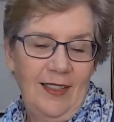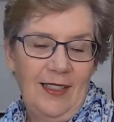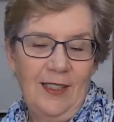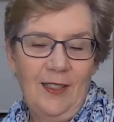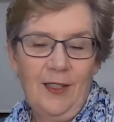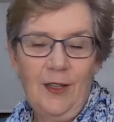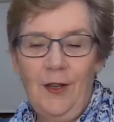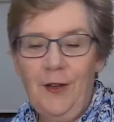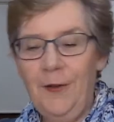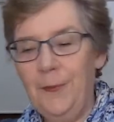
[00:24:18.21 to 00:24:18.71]

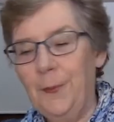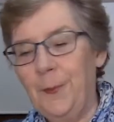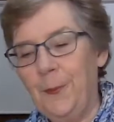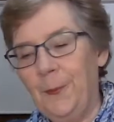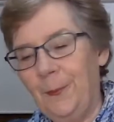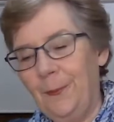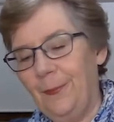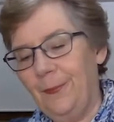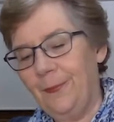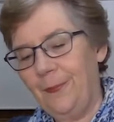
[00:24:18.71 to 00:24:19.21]
So
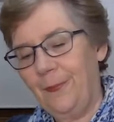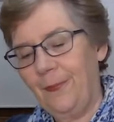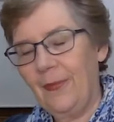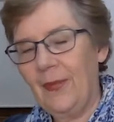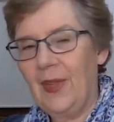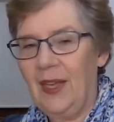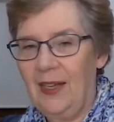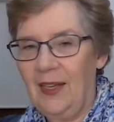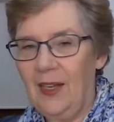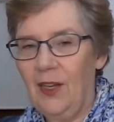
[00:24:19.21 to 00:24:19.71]

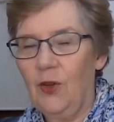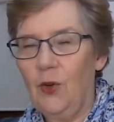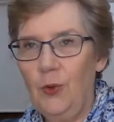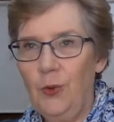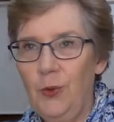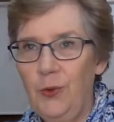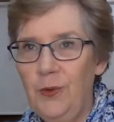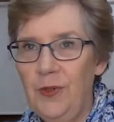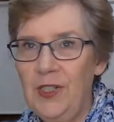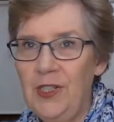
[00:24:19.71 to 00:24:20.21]

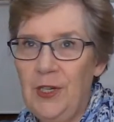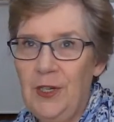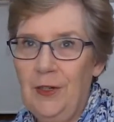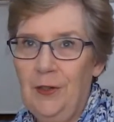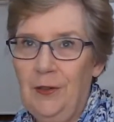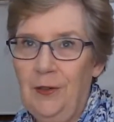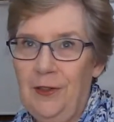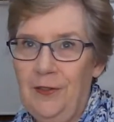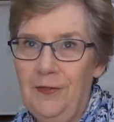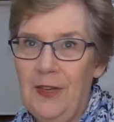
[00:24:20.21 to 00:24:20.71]
good
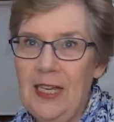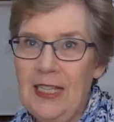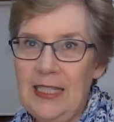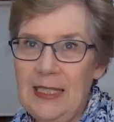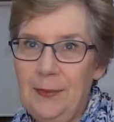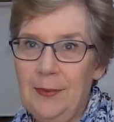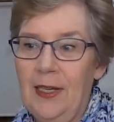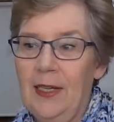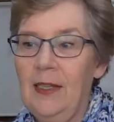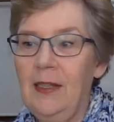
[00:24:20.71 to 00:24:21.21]
return on
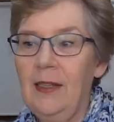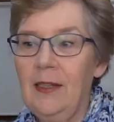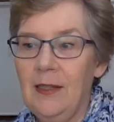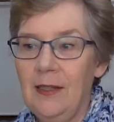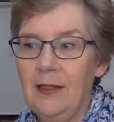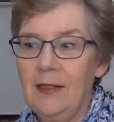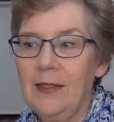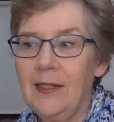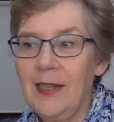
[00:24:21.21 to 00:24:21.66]
investment